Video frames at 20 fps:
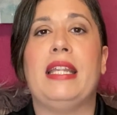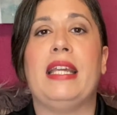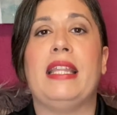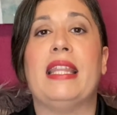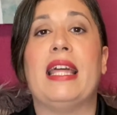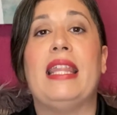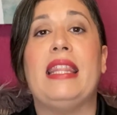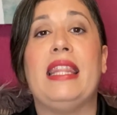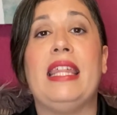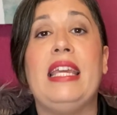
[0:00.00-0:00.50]

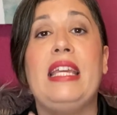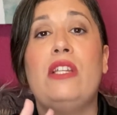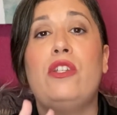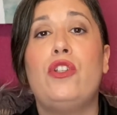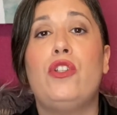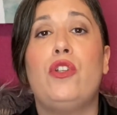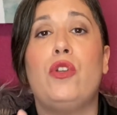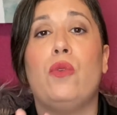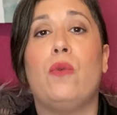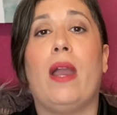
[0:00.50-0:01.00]
that these
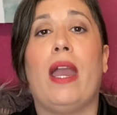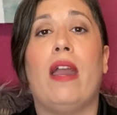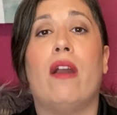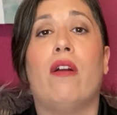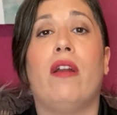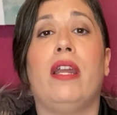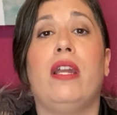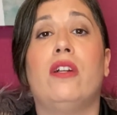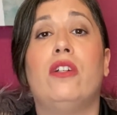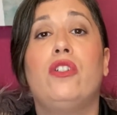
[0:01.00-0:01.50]
two
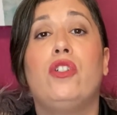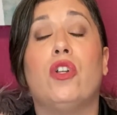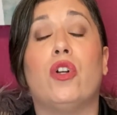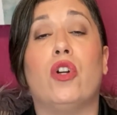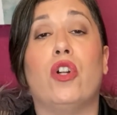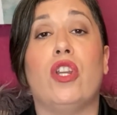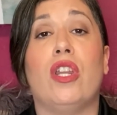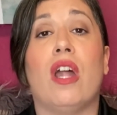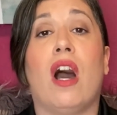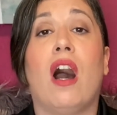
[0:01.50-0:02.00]
areas are
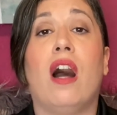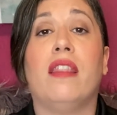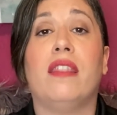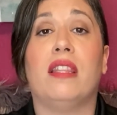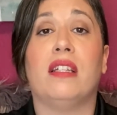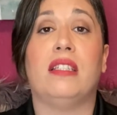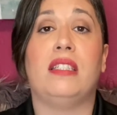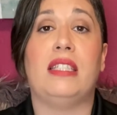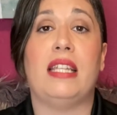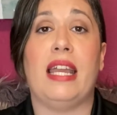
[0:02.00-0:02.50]
not the
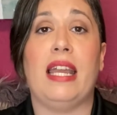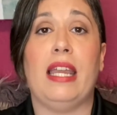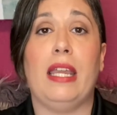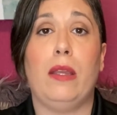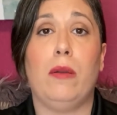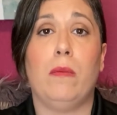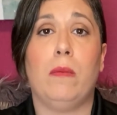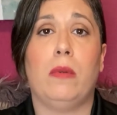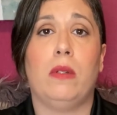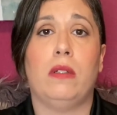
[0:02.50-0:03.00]

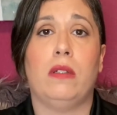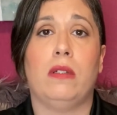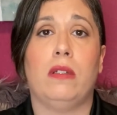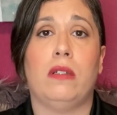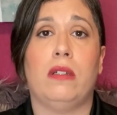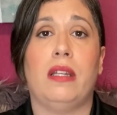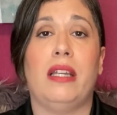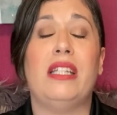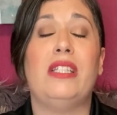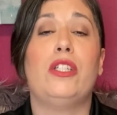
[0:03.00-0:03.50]
same
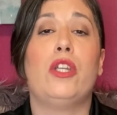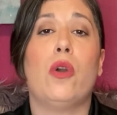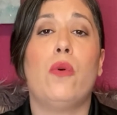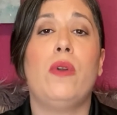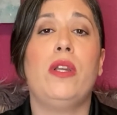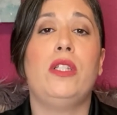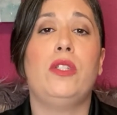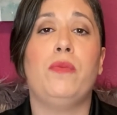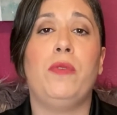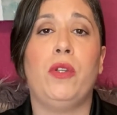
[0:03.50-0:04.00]
is
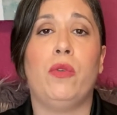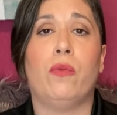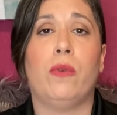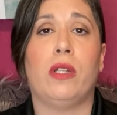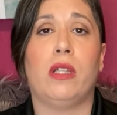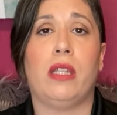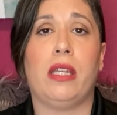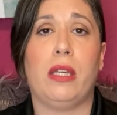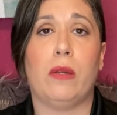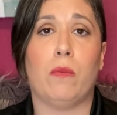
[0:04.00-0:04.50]
going to be
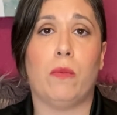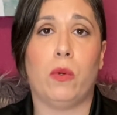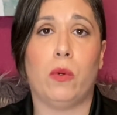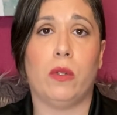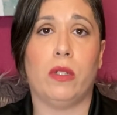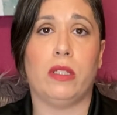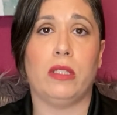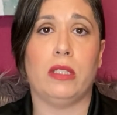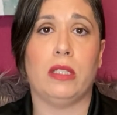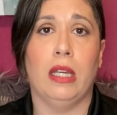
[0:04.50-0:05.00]
really
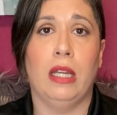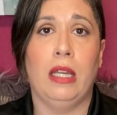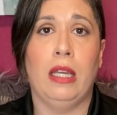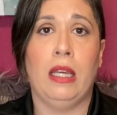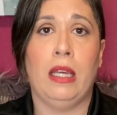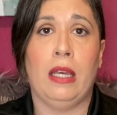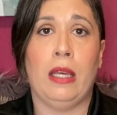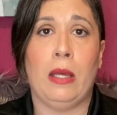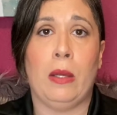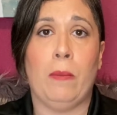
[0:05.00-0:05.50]
important
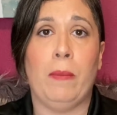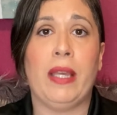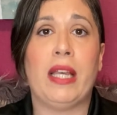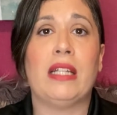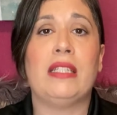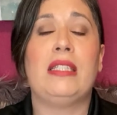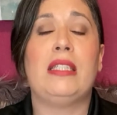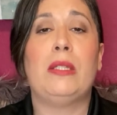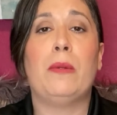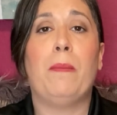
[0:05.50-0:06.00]

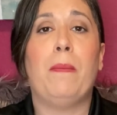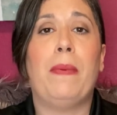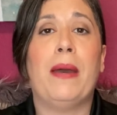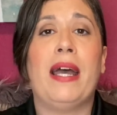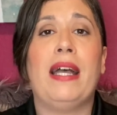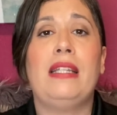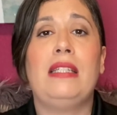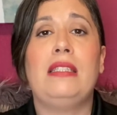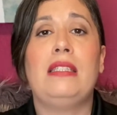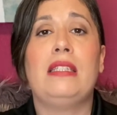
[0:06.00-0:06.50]
because the
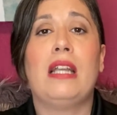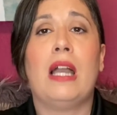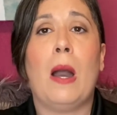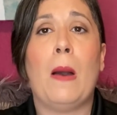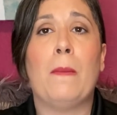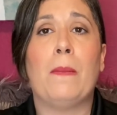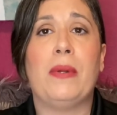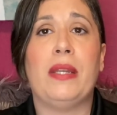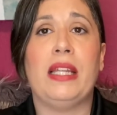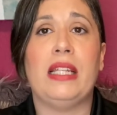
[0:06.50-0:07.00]
best
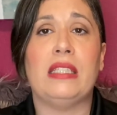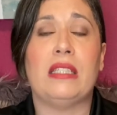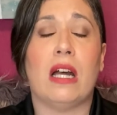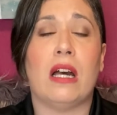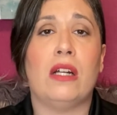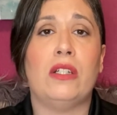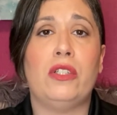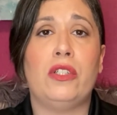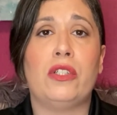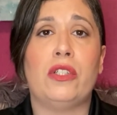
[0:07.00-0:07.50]
companies
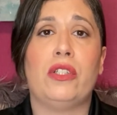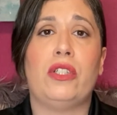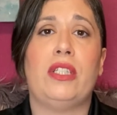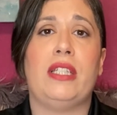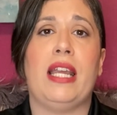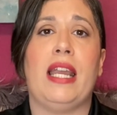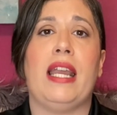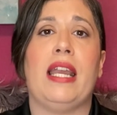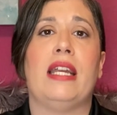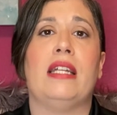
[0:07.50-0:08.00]

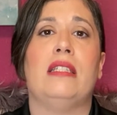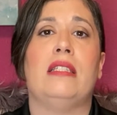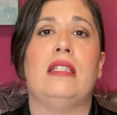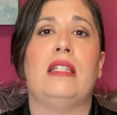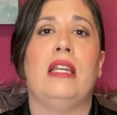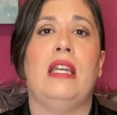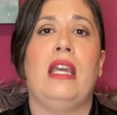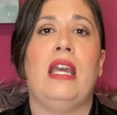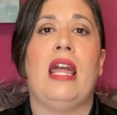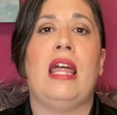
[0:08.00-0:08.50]
understand
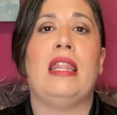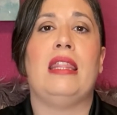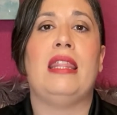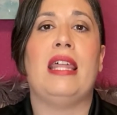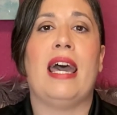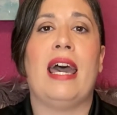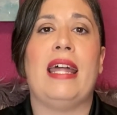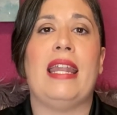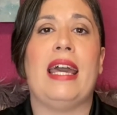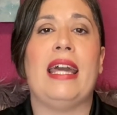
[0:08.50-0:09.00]

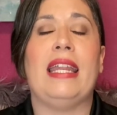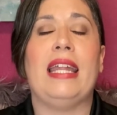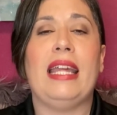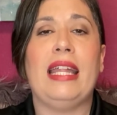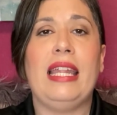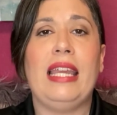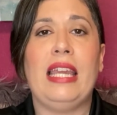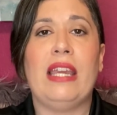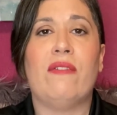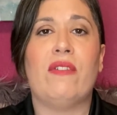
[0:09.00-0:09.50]
that at
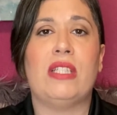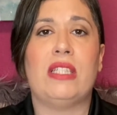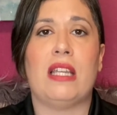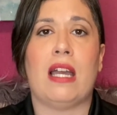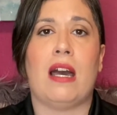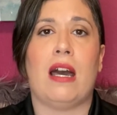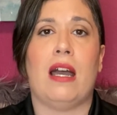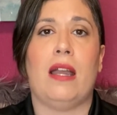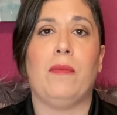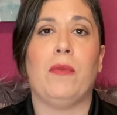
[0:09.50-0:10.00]
any given
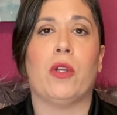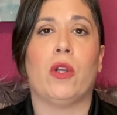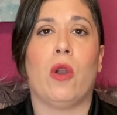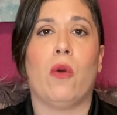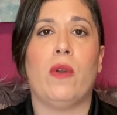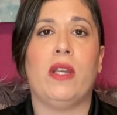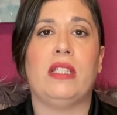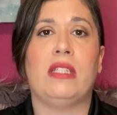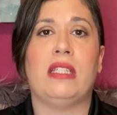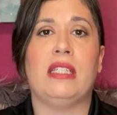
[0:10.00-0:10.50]
time, you're
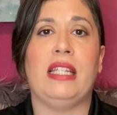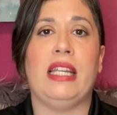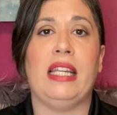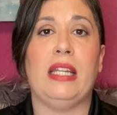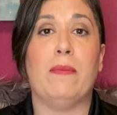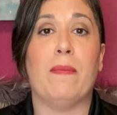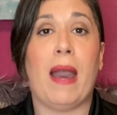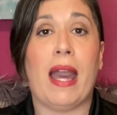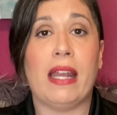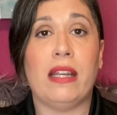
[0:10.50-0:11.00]
going to need
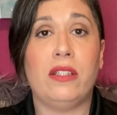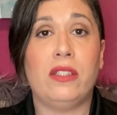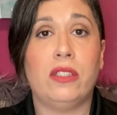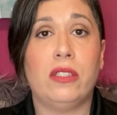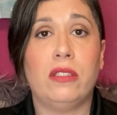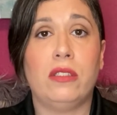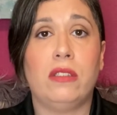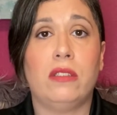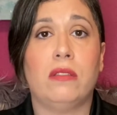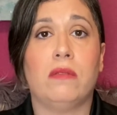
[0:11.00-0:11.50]

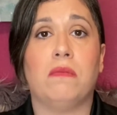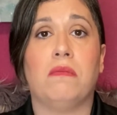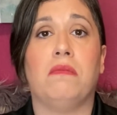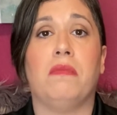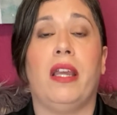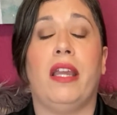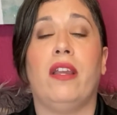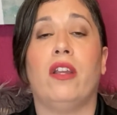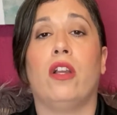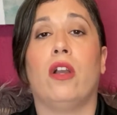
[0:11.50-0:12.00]
managers
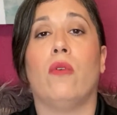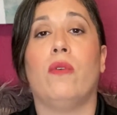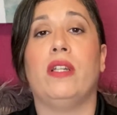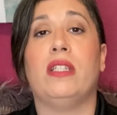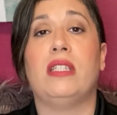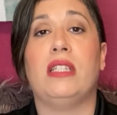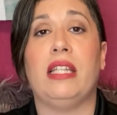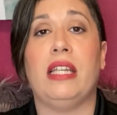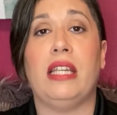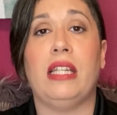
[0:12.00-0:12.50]
and you're going
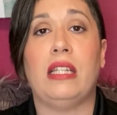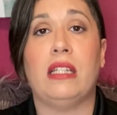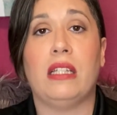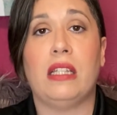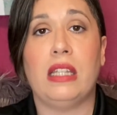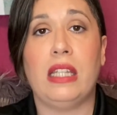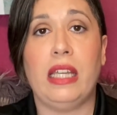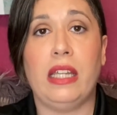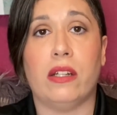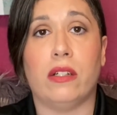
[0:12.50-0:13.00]
to need
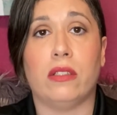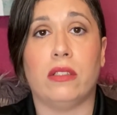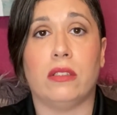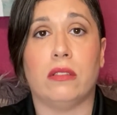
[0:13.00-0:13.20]
leaders.